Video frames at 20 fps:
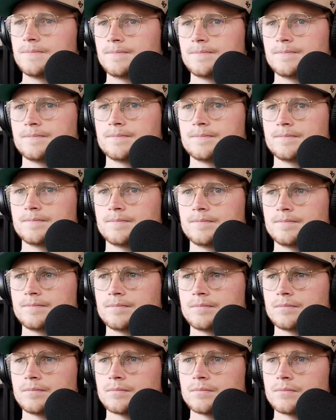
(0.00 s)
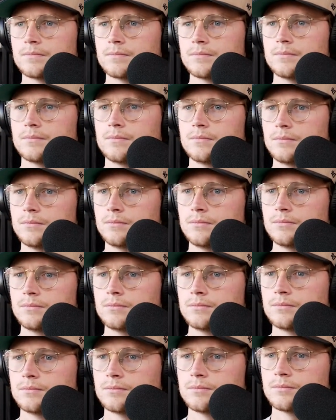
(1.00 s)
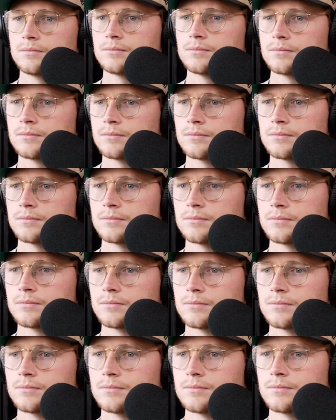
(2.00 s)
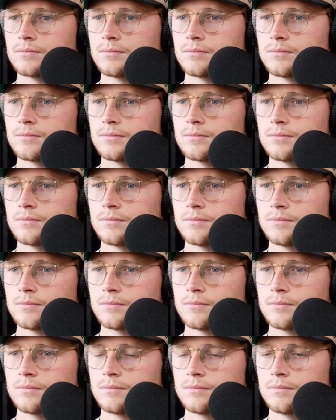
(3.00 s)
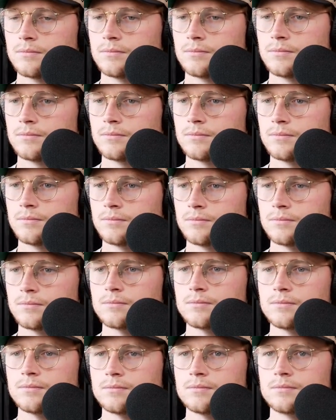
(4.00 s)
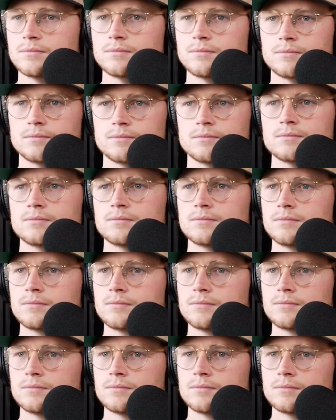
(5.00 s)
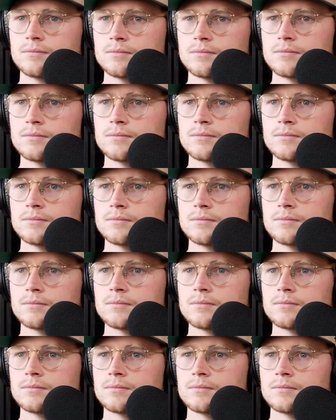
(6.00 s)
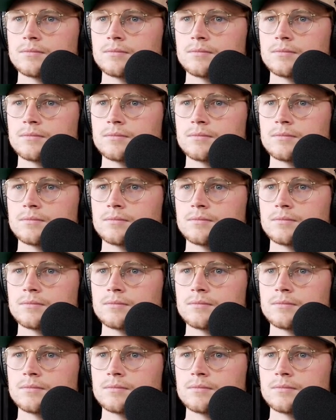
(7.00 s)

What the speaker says: [no speech]